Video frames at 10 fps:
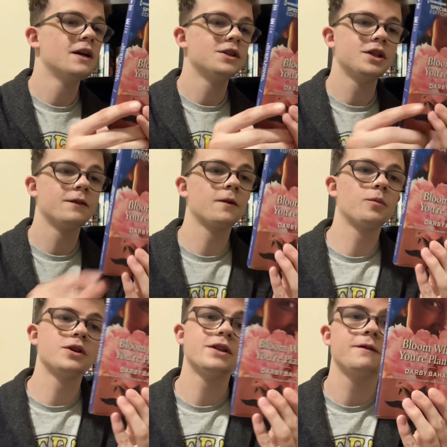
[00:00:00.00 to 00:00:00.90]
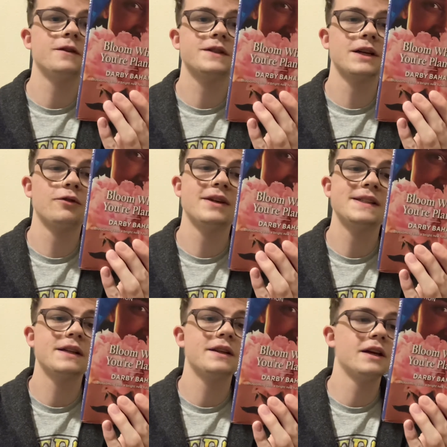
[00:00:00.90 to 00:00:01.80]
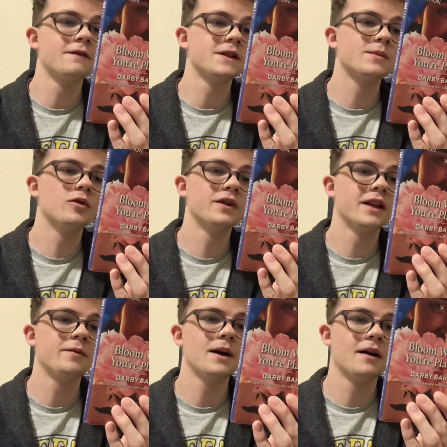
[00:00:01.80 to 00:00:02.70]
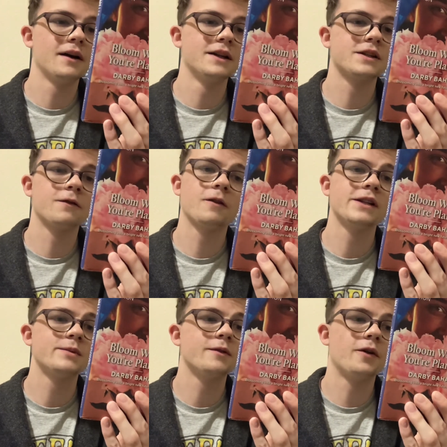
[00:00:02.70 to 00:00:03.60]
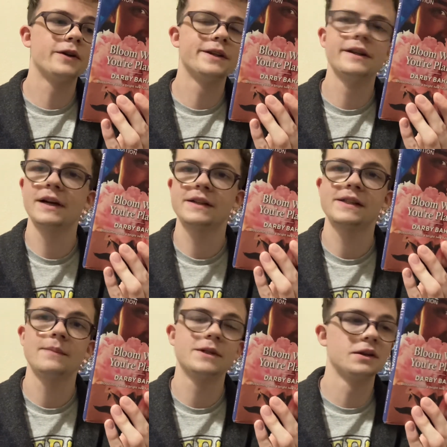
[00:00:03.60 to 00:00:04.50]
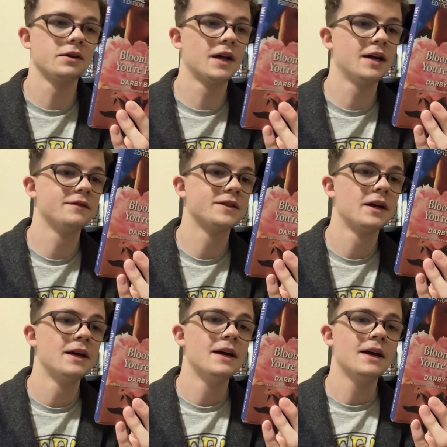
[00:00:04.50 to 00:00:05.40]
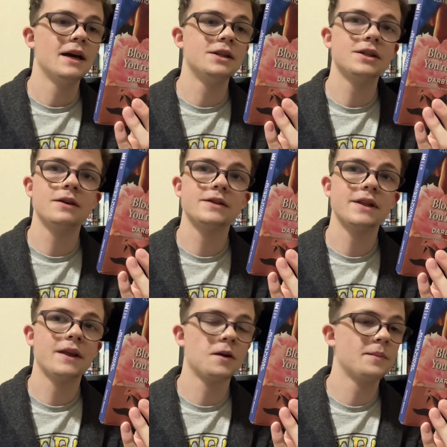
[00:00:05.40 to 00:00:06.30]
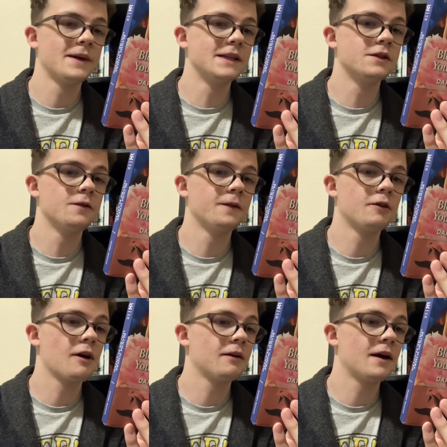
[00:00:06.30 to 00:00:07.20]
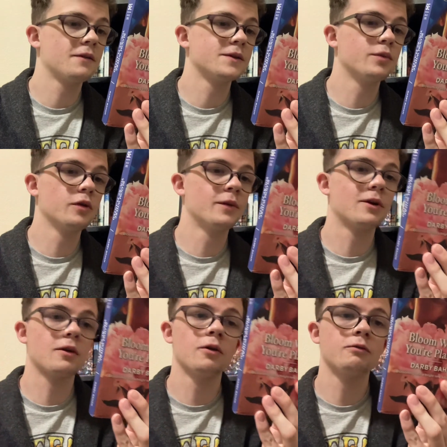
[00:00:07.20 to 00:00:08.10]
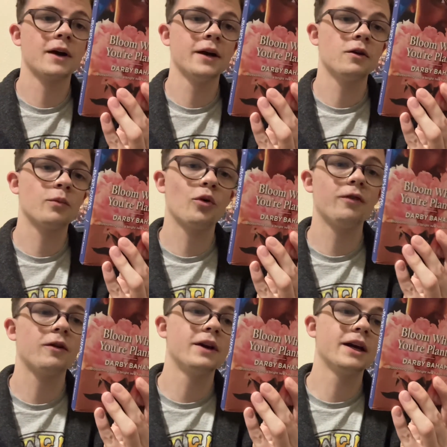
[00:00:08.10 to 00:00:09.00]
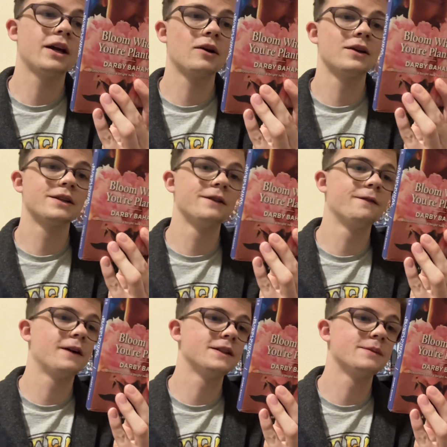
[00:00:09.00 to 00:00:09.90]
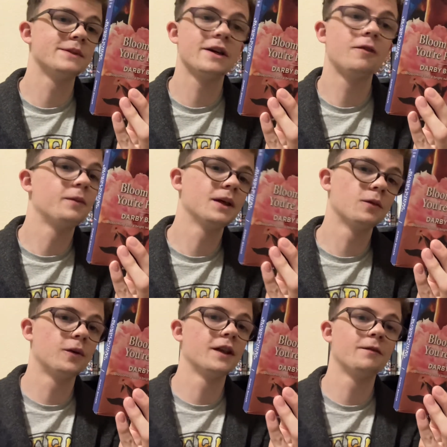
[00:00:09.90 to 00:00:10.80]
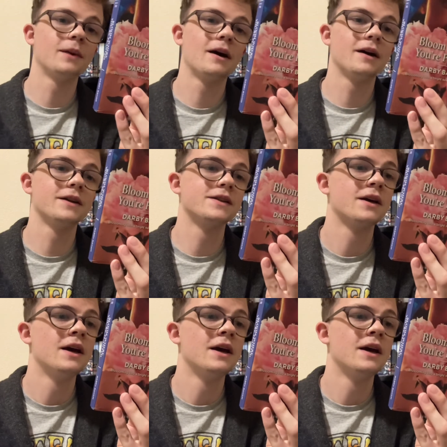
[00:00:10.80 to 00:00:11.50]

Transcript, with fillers: Jennifer Pritchett feels increasingly invisible and left behind as her friends move on to the next steps in their lives. As she goes to therapy to figure out how to bloom in her own right, her boyfriend Nick Carrington finds himself being the one left behind.